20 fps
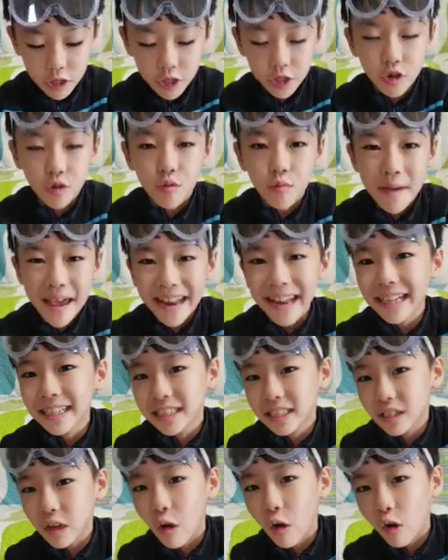2
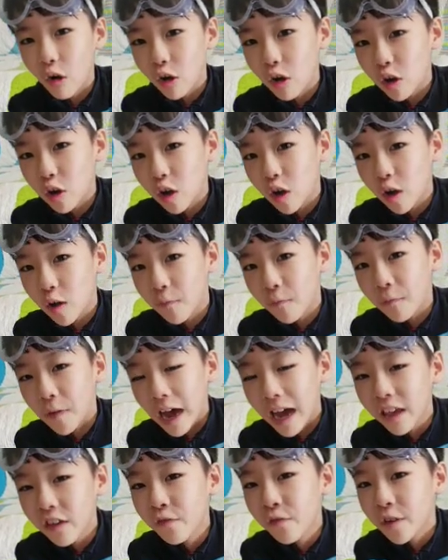minutes or
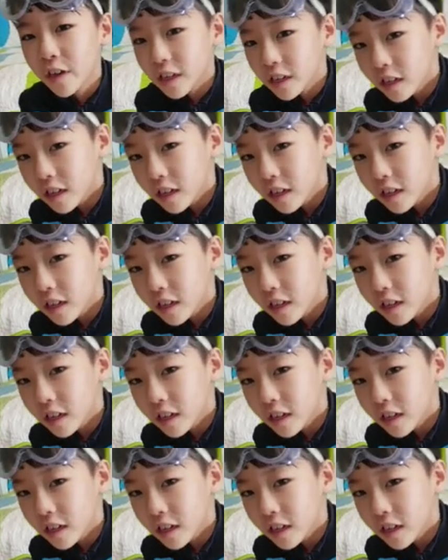5.